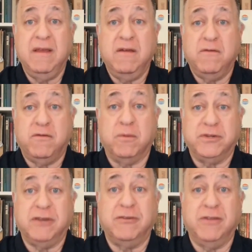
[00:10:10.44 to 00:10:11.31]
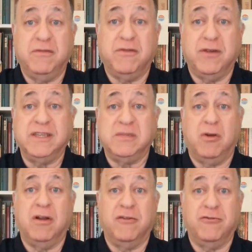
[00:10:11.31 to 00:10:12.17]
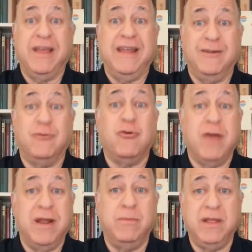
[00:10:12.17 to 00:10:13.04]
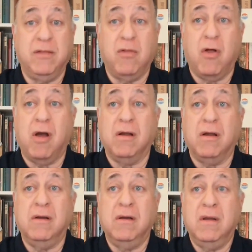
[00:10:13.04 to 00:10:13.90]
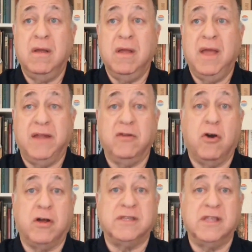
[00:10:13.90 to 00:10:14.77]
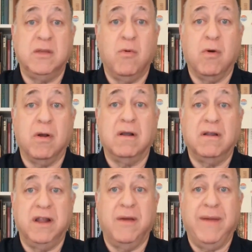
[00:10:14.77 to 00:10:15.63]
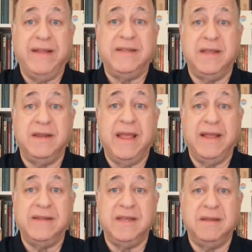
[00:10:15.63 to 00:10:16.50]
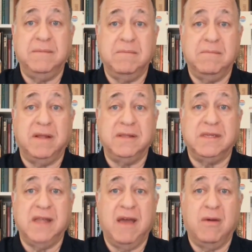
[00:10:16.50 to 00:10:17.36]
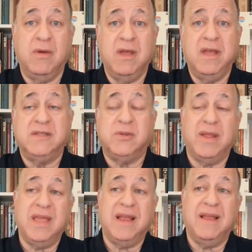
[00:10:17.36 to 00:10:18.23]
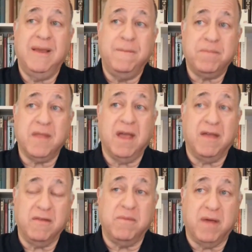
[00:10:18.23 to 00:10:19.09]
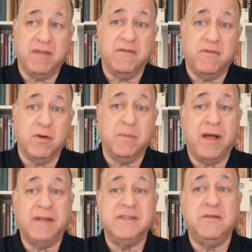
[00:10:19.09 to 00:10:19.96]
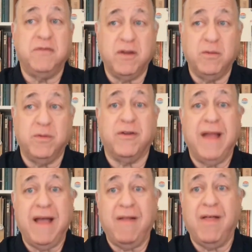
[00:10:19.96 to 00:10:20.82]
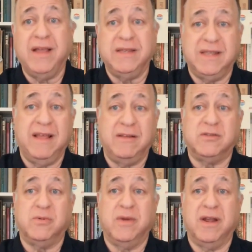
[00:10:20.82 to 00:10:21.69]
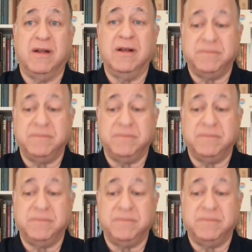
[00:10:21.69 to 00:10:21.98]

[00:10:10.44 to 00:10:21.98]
particularly for a small country, an incredibly long and costly war, 18 months now. So I think on the foreign policy front with our allies and elsewhere,